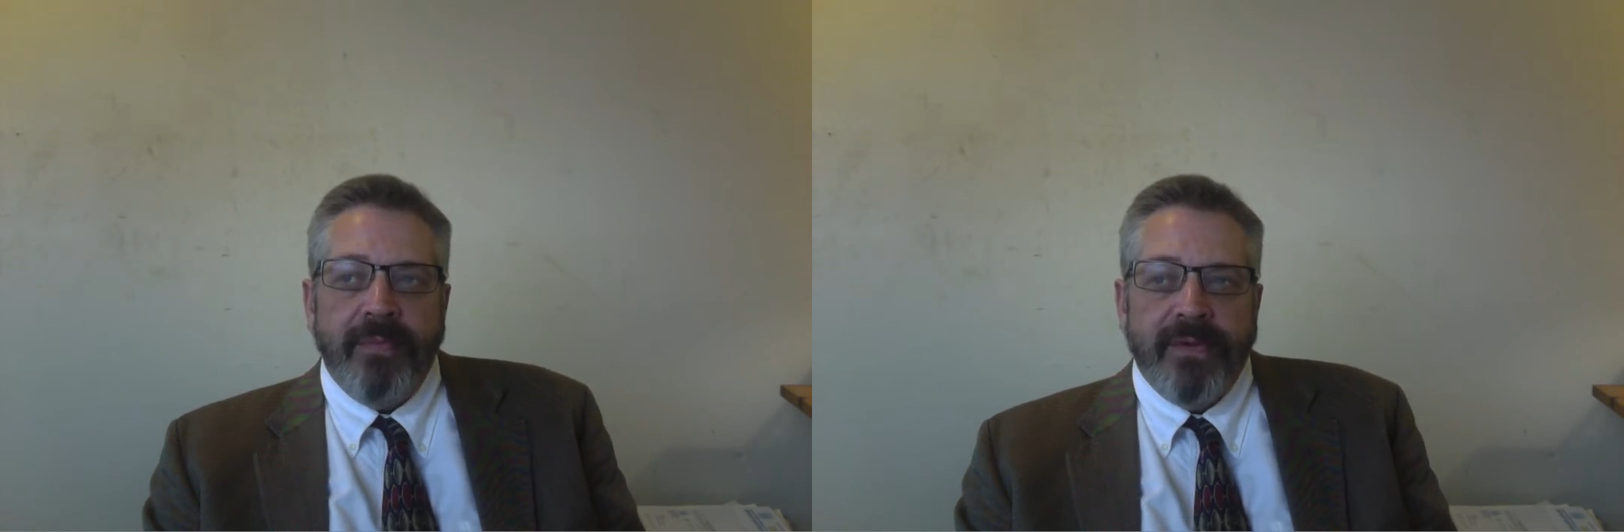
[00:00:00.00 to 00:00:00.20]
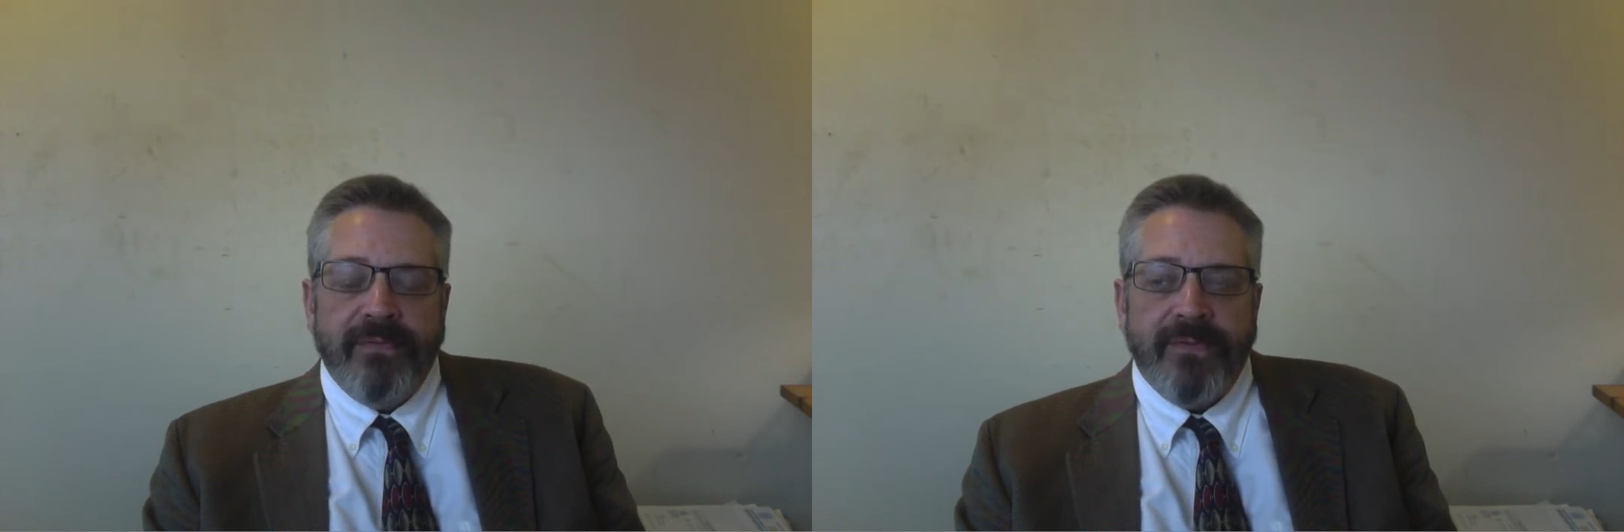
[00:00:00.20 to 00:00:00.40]

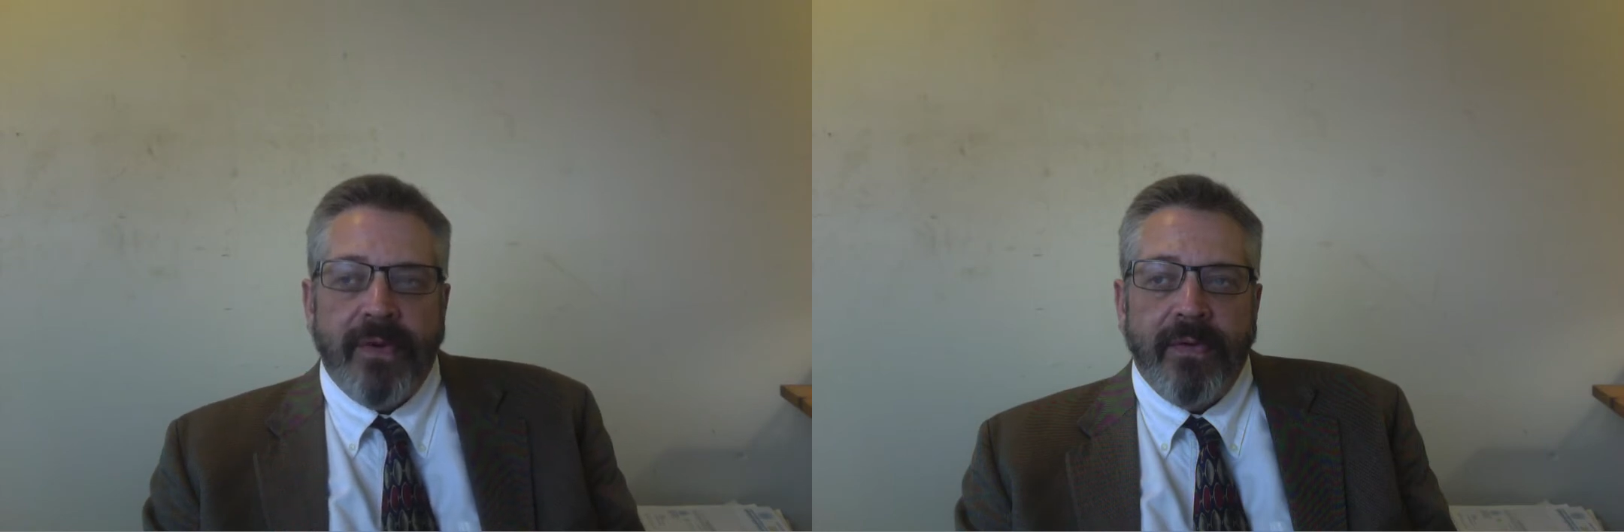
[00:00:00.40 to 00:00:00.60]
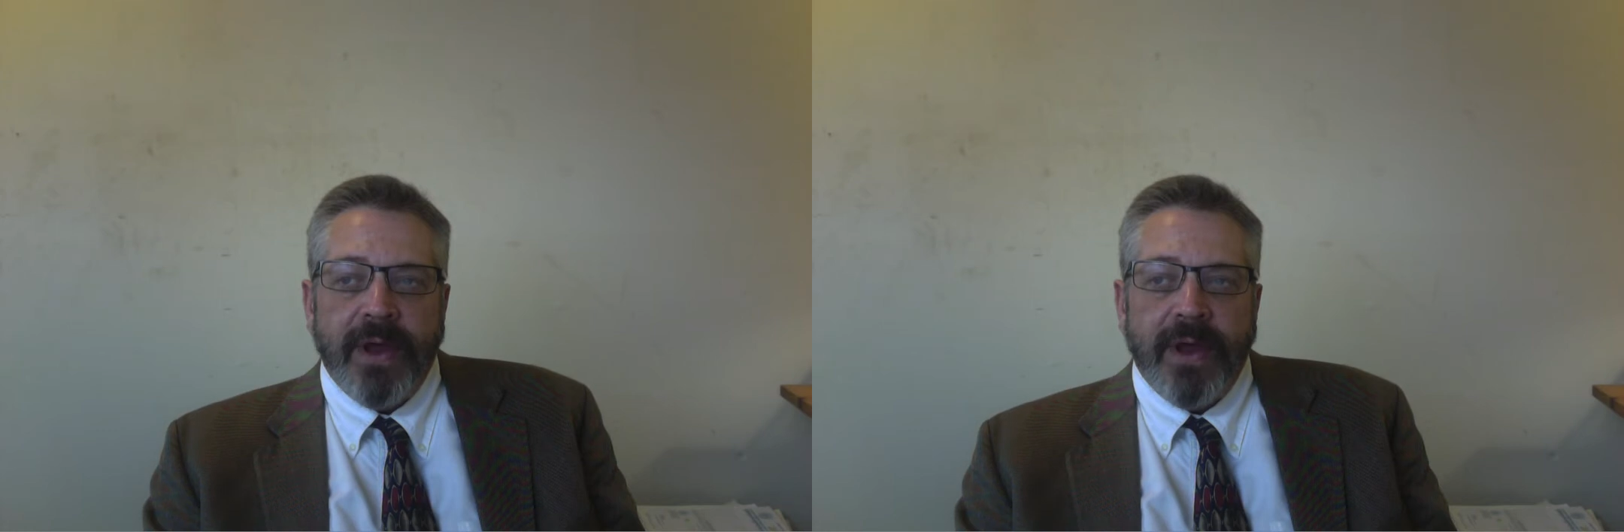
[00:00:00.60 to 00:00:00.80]
is
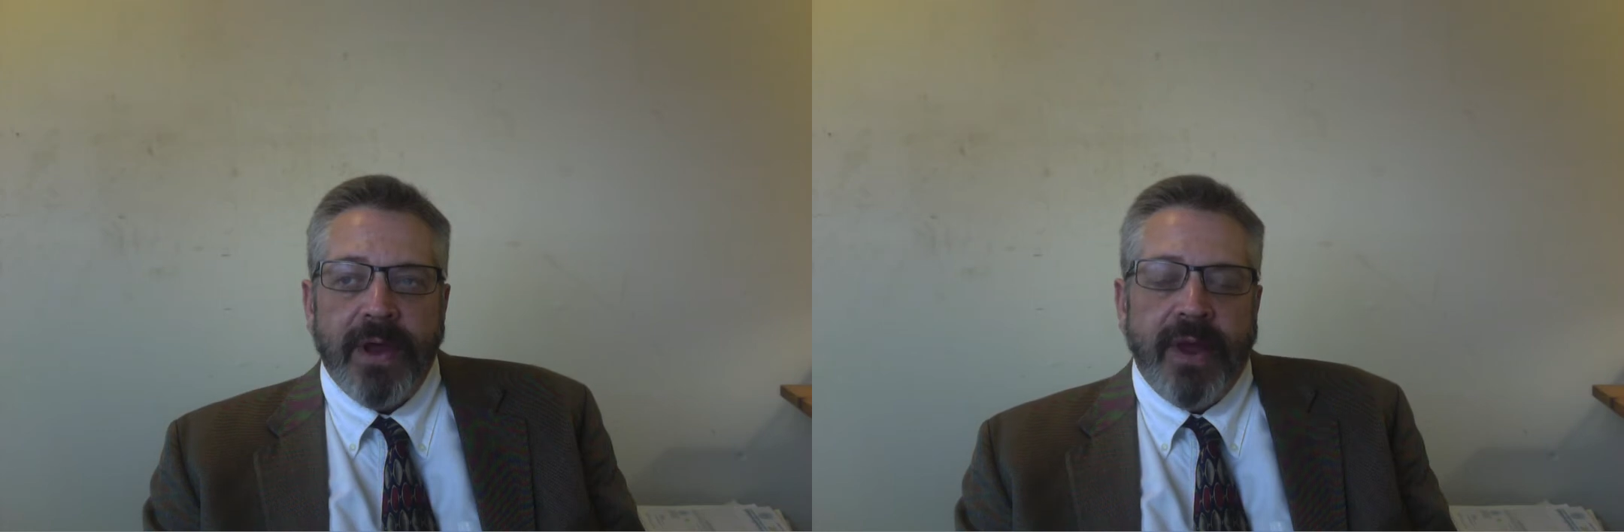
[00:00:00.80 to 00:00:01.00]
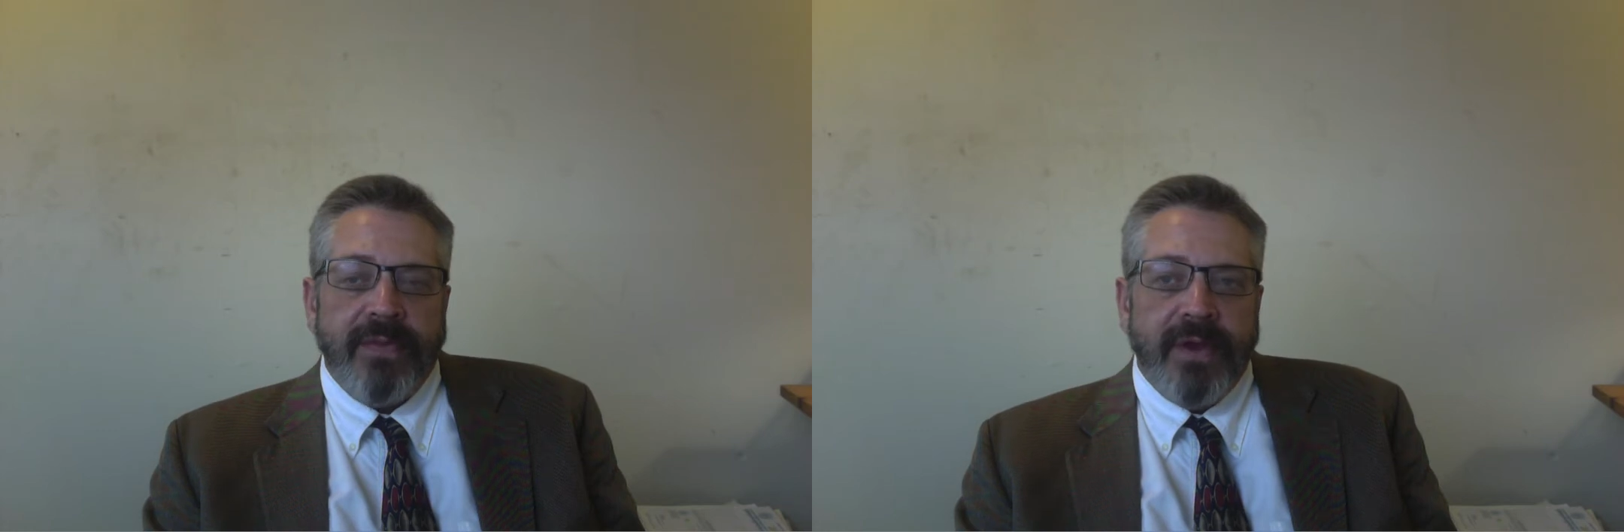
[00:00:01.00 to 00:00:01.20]
solely to make